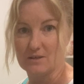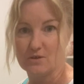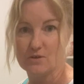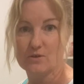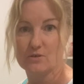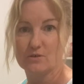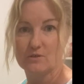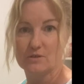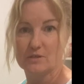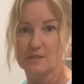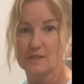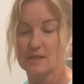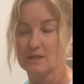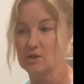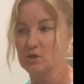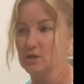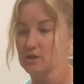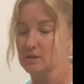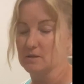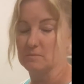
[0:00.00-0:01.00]
use, they're
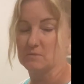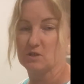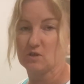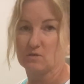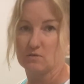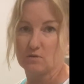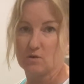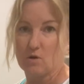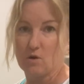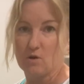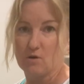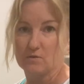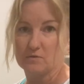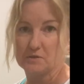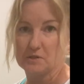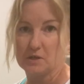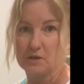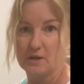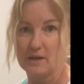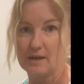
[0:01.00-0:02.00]
turning themselves off.
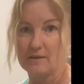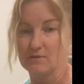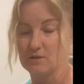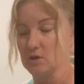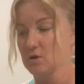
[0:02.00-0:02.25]
So even though